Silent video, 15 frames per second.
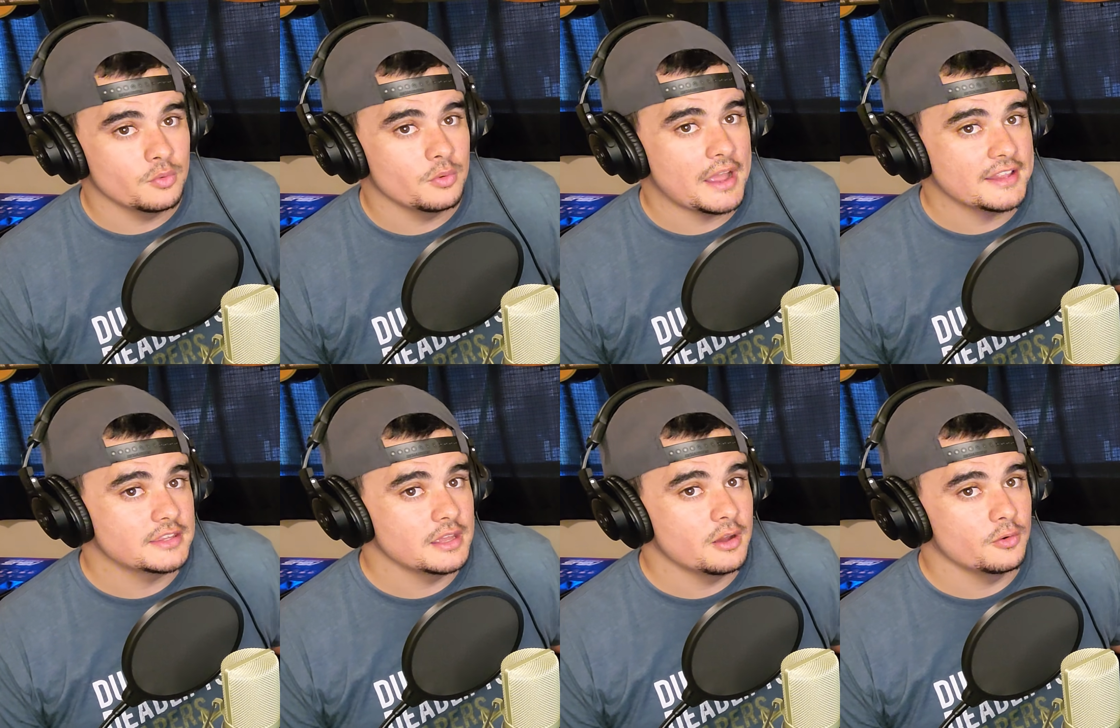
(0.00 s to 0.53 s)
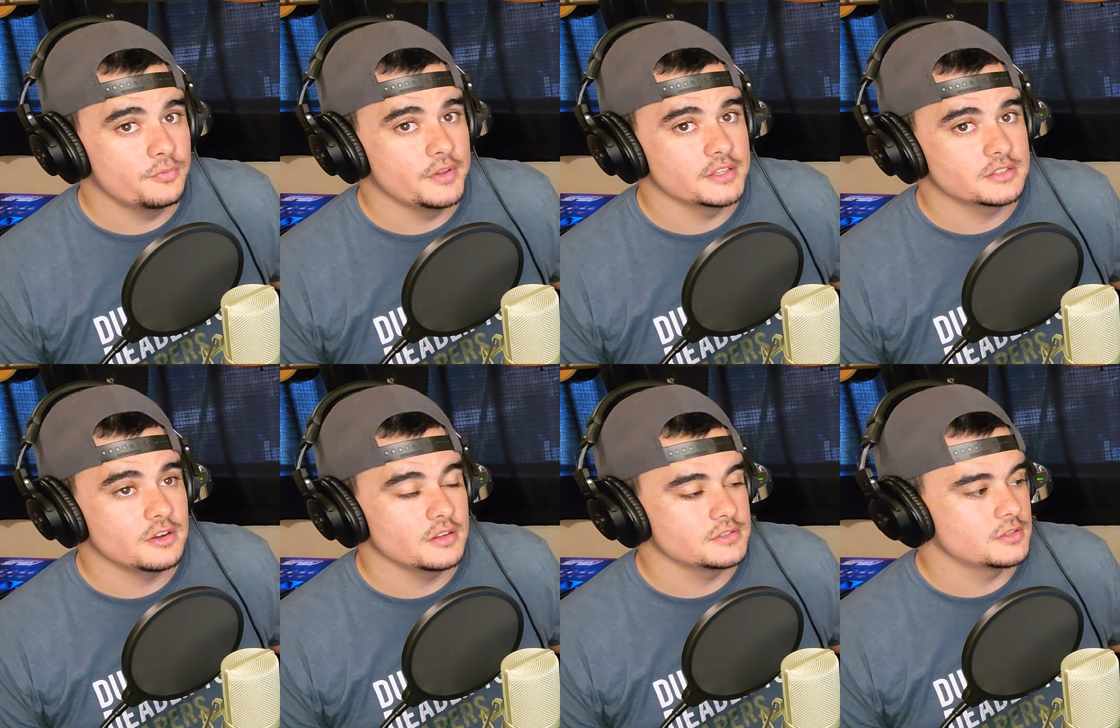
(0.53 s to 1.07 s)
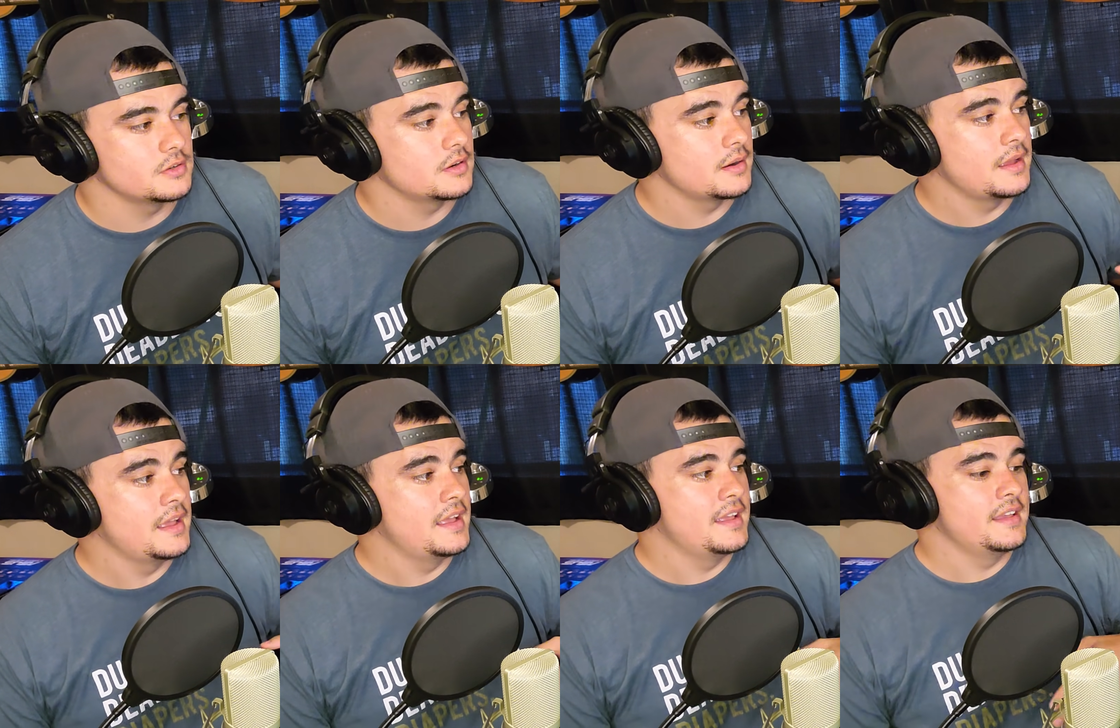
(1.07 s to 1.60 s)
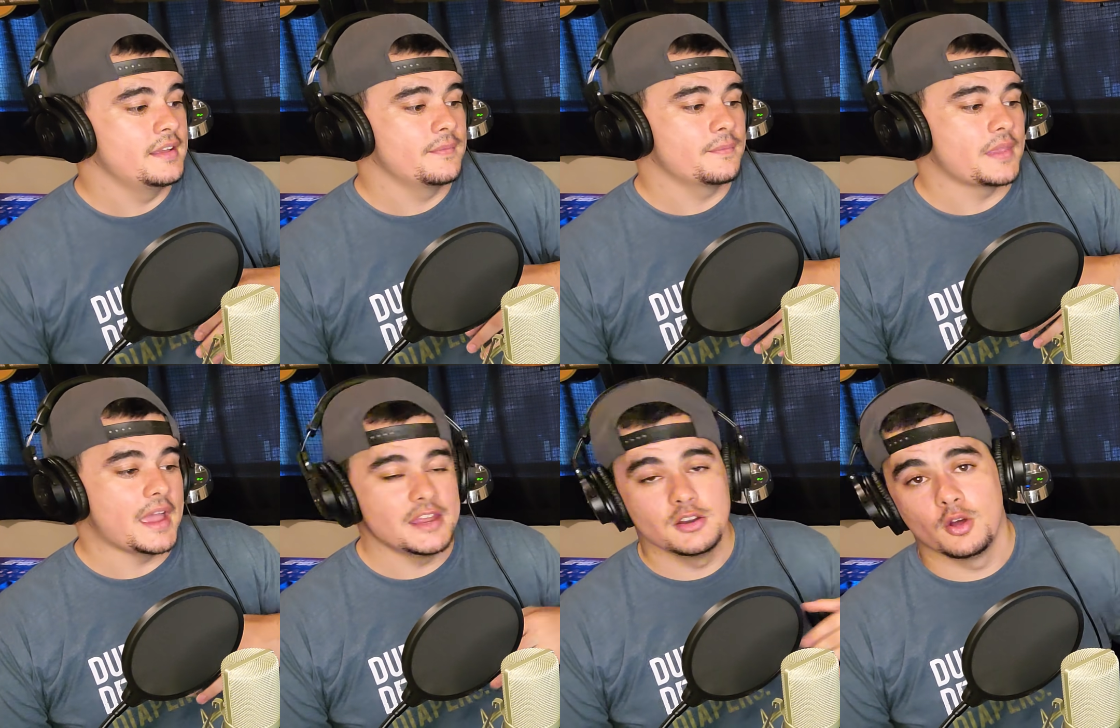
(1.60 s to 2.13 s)
at the Hellfest concert.
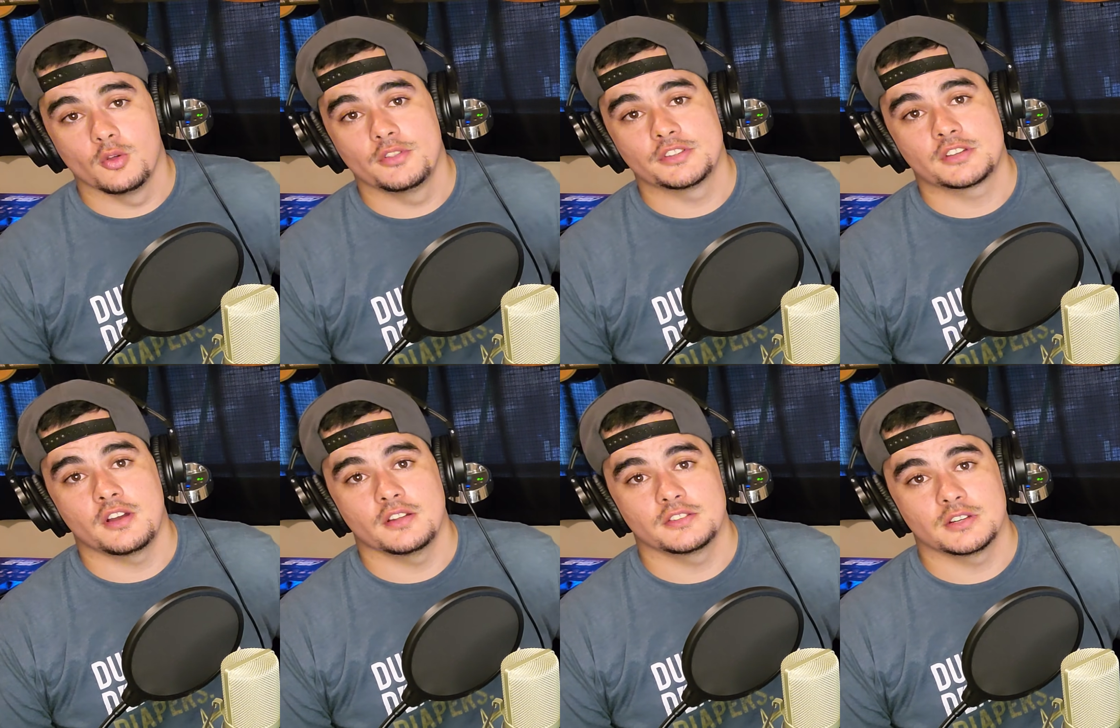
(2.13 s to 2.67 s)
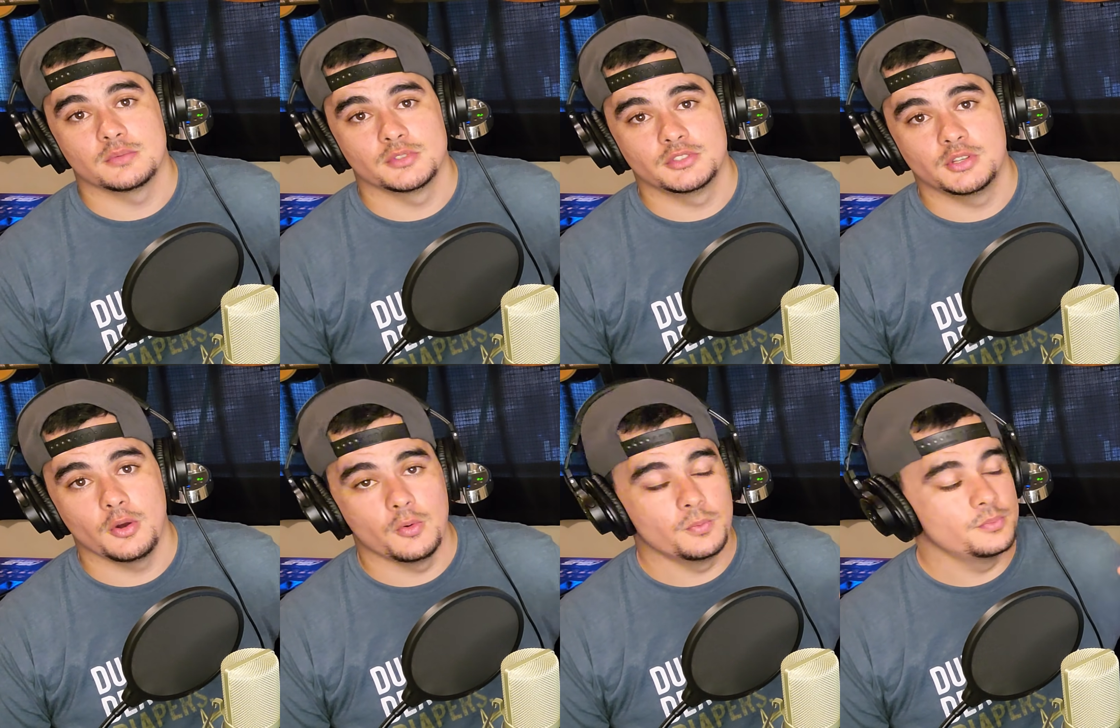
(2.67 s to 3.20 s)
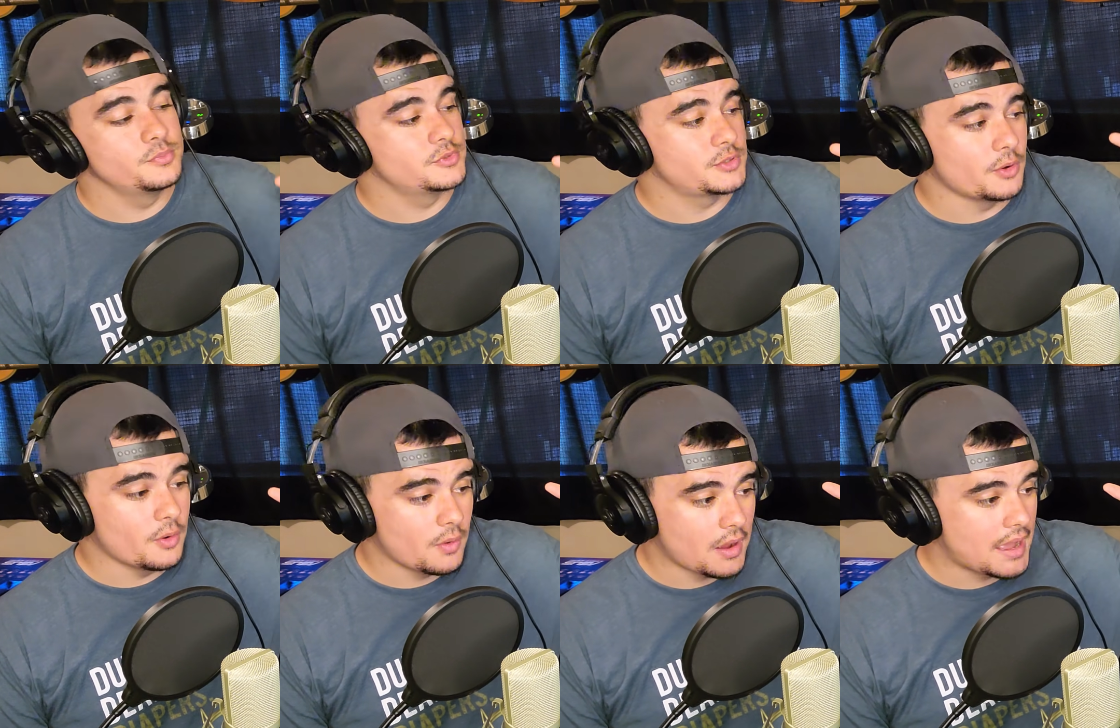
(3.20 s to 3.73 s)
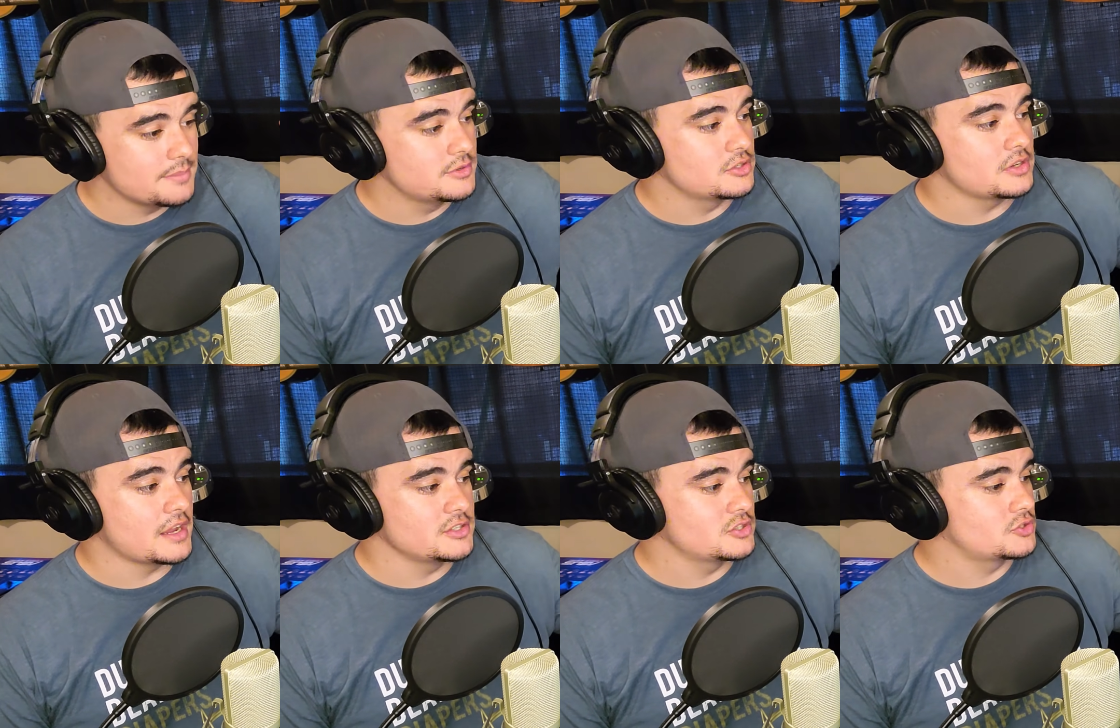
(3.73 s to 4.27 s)
I know this concert was dope, so I
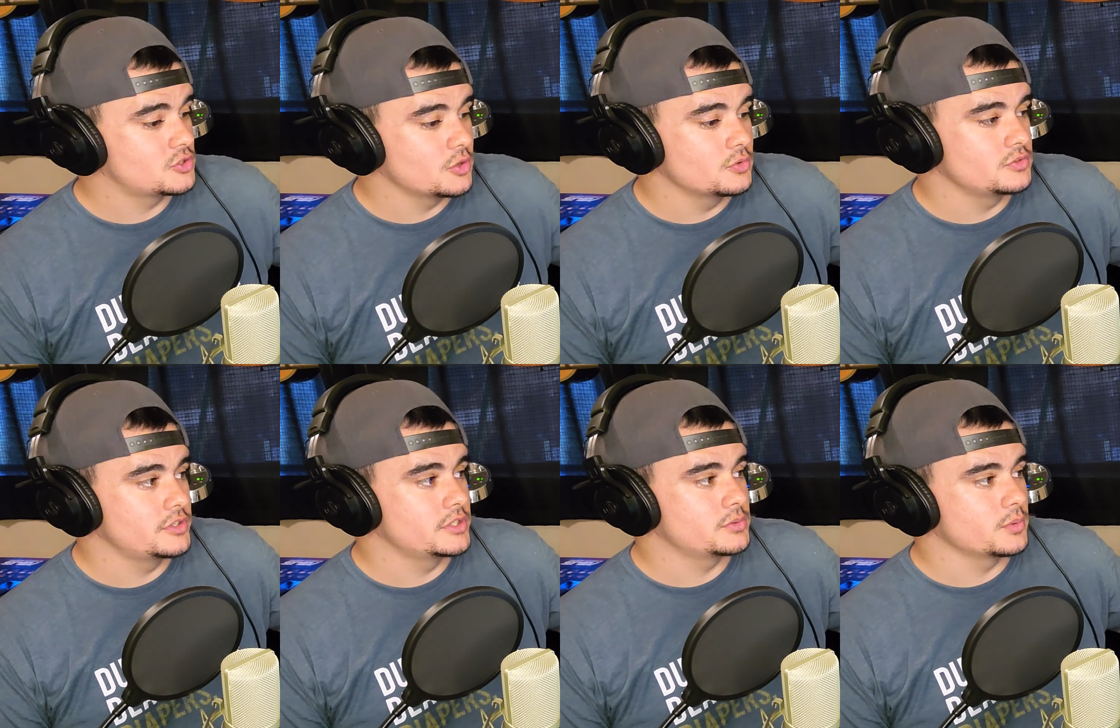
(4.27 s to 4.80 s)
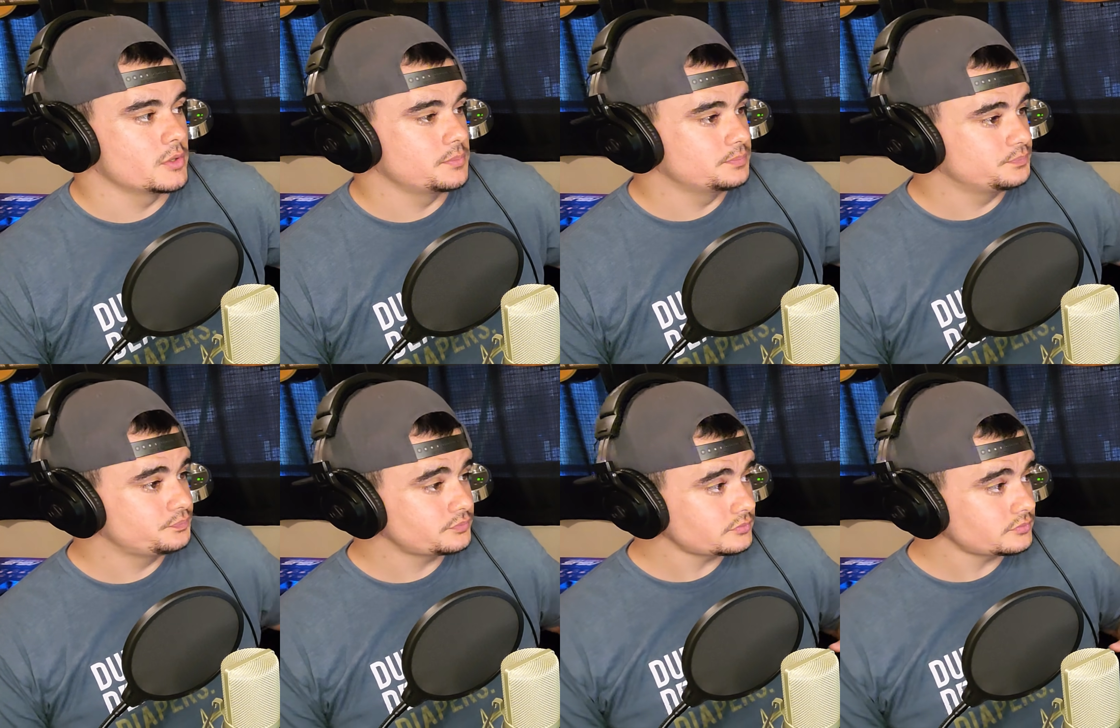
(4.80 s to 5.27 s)
just chose this one.